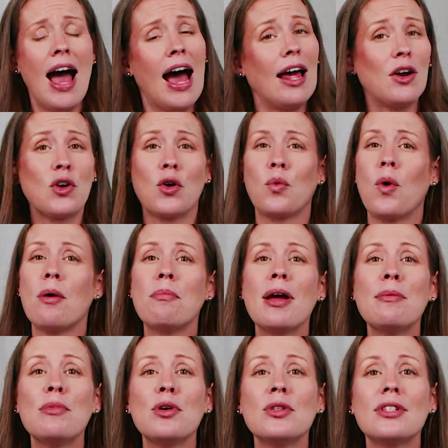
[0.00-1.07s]
I don't know what my
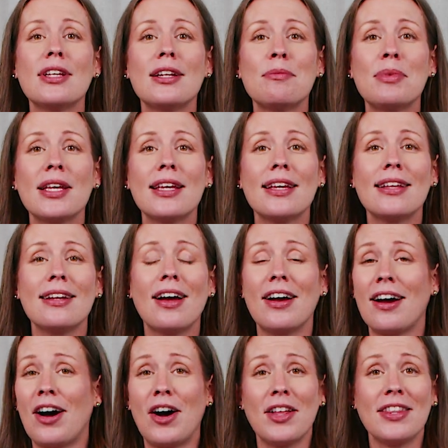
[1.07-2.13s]
mood's gonna be
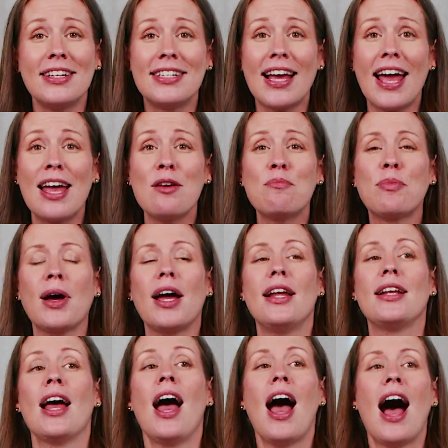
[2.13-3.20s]
on the day, but
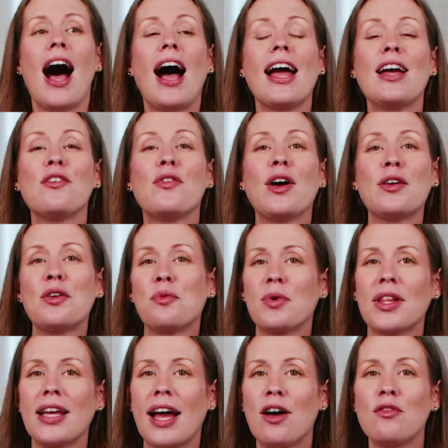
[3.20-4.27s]
I have found it
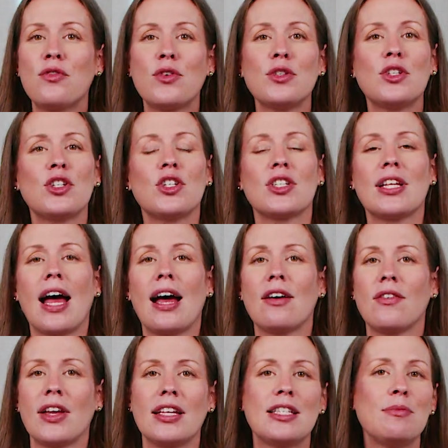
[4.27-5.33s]
really helpful to just have
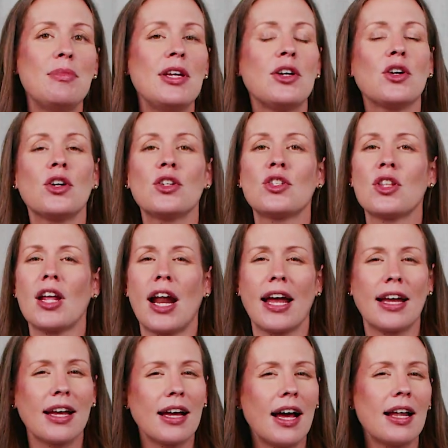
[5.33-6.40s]
a speaker so that I
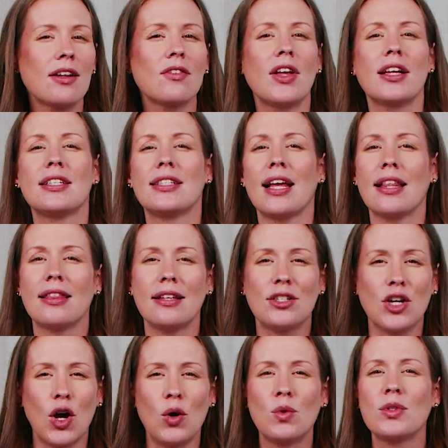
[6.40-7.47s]
can kind of like set the
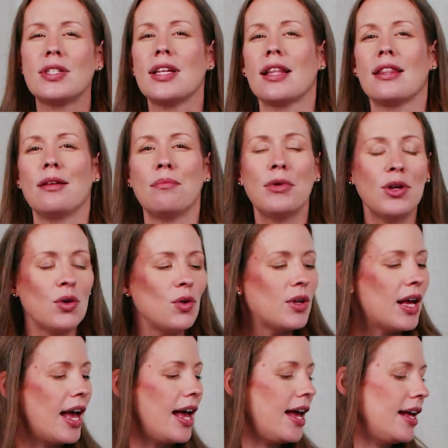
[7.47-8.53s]
tone, set the mood,
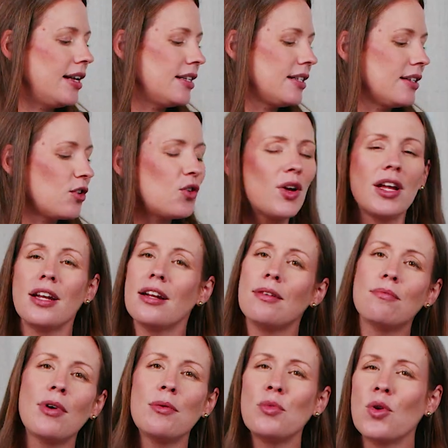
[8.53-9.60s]
and create
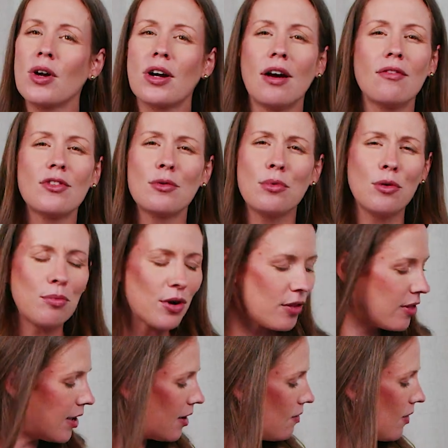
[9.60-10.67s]
a more comfortable
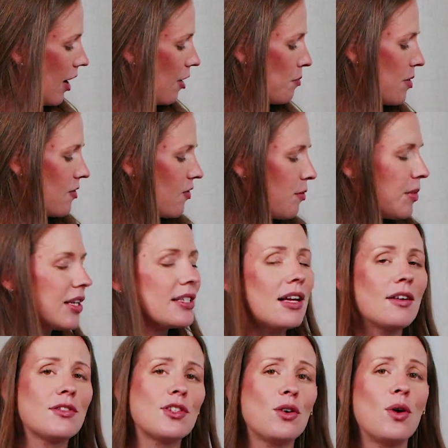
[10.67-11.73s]
birthing environment for
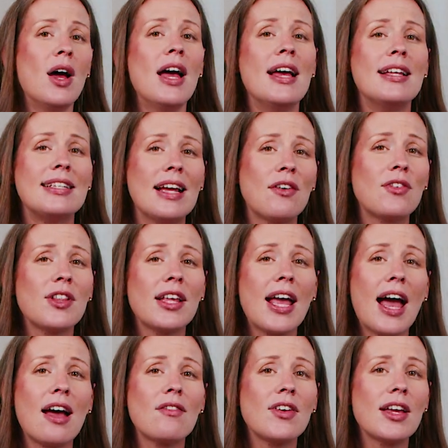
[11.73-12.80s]
myself. So definitely
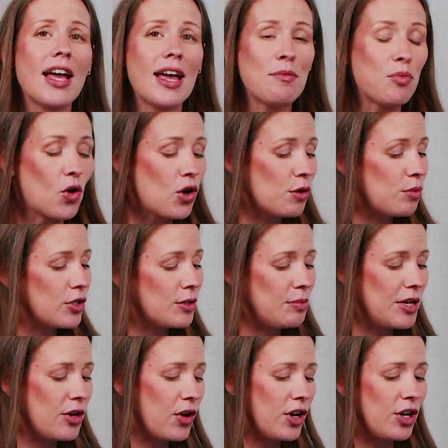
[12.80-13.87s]
having a portable
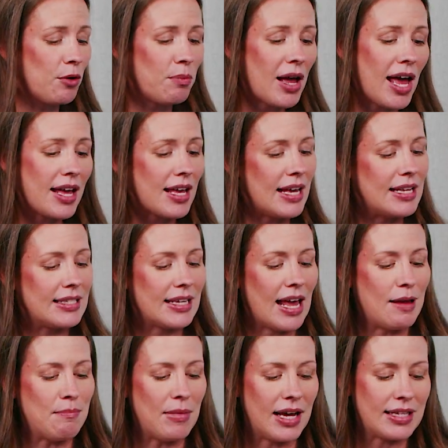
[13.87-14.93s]
speaker in your bag is a
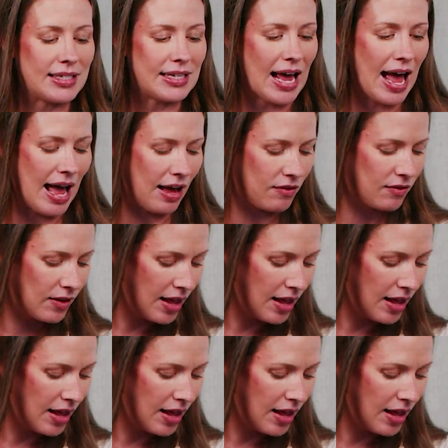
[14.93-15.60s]
must-have.